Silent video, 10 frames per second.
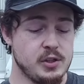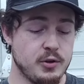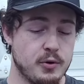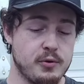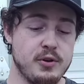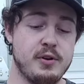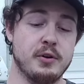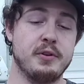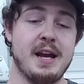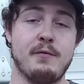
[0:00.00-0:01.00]
You
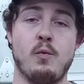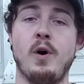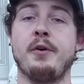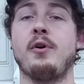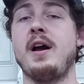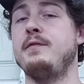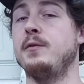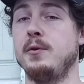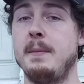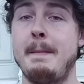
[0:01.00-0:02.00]
can only have one
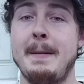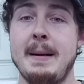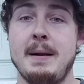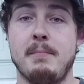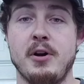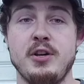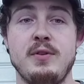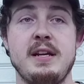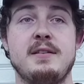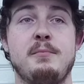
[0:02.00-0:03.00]
rifle, but
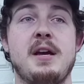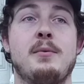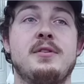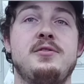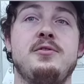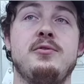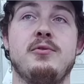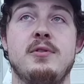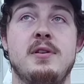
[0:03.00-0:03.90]
you need to be able to